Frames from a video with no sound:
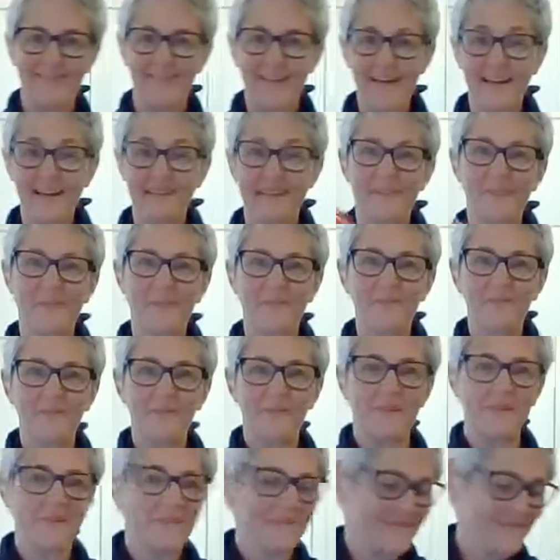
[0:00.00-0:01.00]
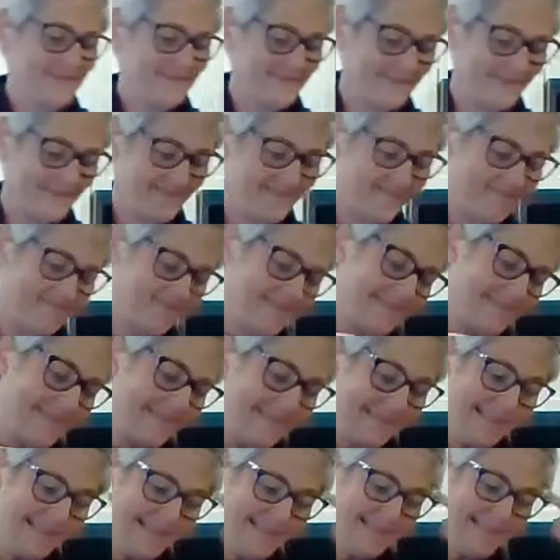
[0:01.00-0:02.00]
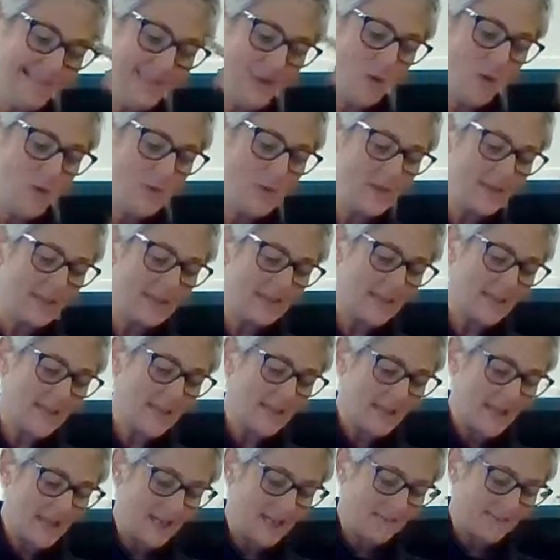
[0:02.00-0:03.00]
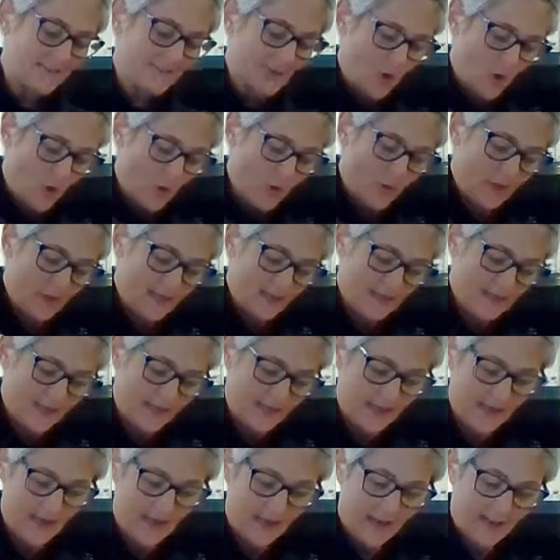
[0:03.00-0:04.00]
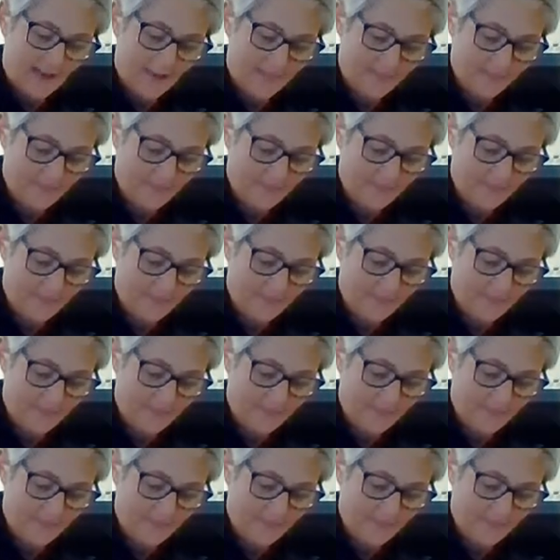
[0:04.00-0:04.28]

Got a clean one. Always thinking, always thinking.